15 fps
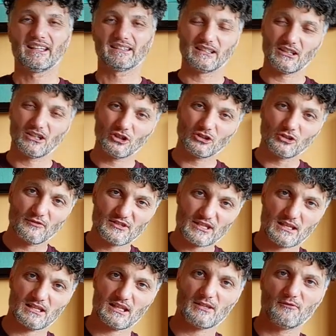There are a lot of
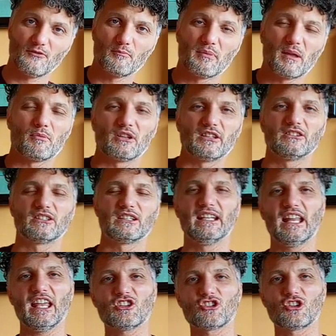successful people in
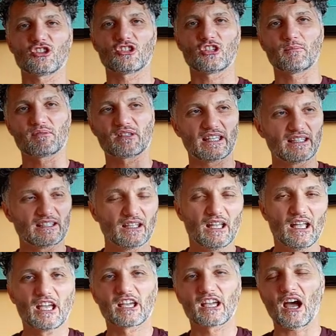relationships,
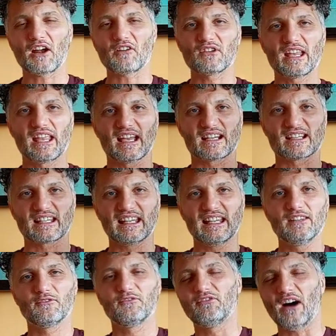in careers,
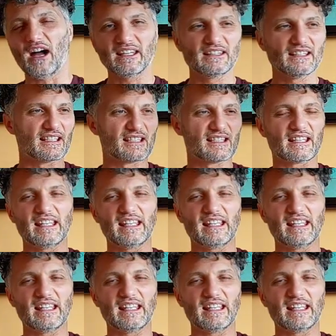in finance,